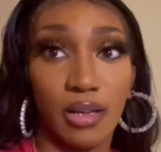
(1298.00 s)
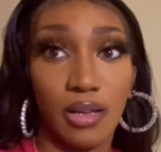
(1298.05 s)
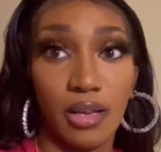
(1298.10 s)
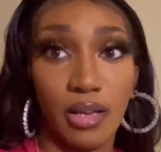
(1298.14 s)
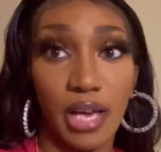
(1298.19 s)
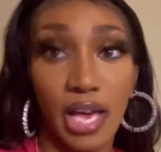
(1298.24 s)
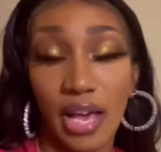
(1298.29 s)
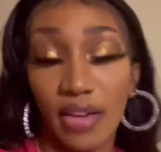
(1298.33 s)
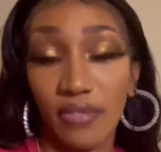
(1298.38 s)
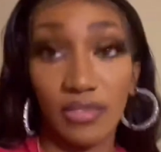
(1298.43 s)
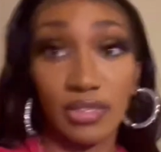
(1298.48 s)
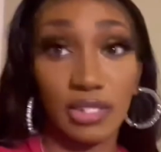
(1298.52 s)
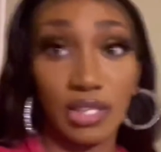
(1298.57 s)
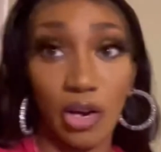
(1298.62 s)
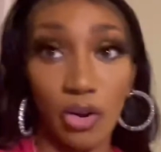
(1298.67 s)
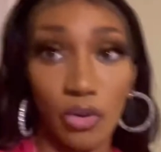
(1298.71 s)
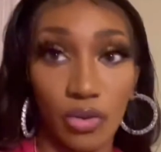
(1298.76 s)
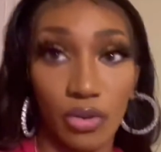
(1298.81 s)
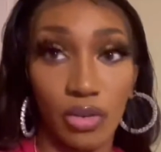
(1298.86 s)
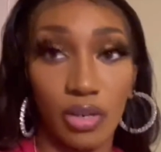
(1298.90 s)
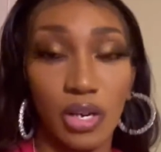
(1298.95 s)
haven't
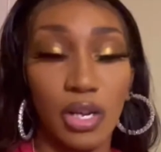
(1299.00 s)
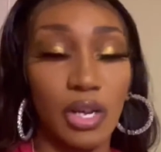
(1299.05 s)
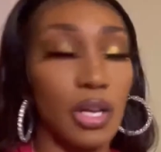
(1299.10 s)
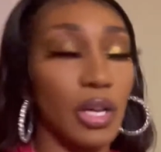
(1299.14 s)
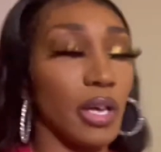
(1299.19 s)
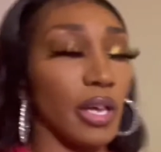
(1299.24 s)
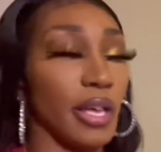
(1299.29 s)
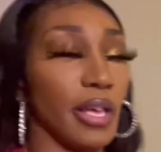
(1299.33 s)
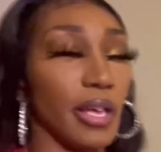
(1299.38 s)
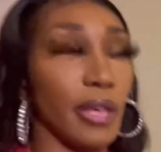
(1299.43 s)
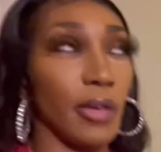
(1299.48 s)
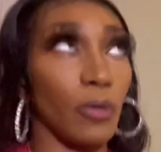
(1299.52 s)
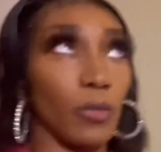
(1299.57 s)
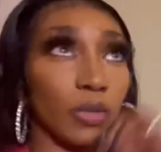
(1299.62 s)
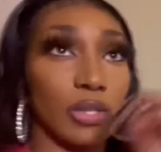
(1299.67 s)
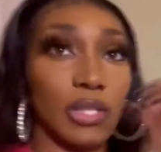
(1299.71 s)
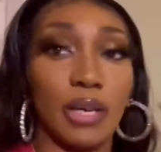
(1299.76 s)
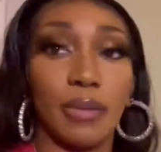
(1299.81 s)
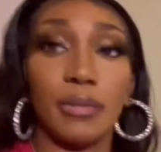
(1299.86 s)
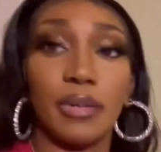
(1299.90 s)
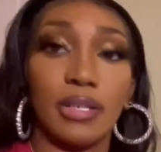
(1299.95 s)
taught her. And
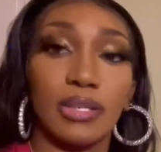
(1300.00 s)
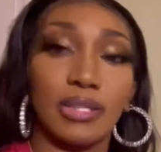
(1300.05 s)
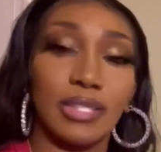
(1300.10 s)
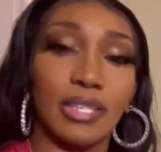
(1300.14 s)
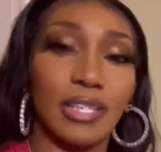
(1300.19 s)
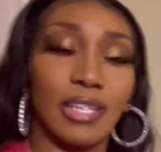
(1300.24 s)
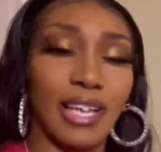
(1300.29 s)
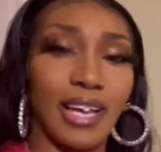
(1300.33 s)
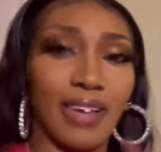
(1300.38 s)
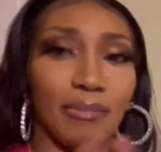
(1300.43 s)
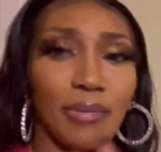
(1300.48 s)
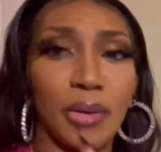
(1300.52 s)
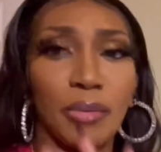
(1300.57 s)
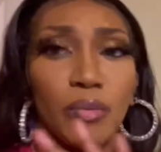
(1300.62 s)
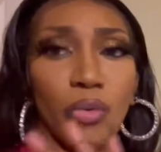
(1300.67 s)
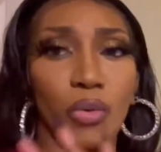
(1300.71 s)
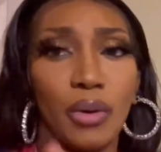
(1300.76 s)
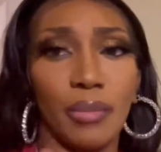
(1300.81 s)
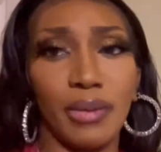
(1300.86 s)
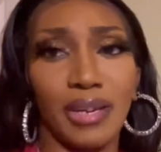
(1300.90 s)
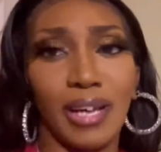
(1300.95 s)
with that being said, like people
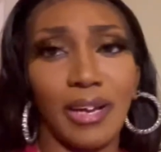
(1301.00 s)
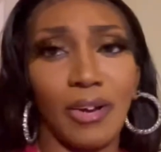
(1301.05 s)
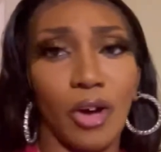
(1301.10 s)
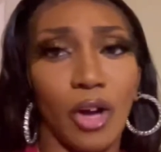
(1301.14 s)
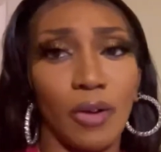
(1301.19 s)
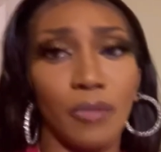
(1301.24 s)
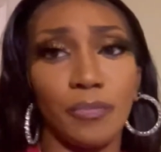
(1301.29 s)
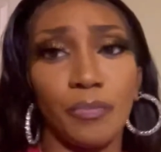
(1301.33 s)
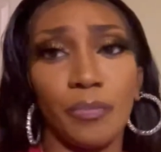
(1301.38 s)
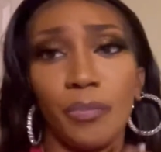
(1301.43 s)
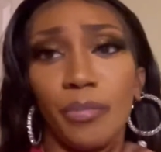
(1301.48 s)
want to be like,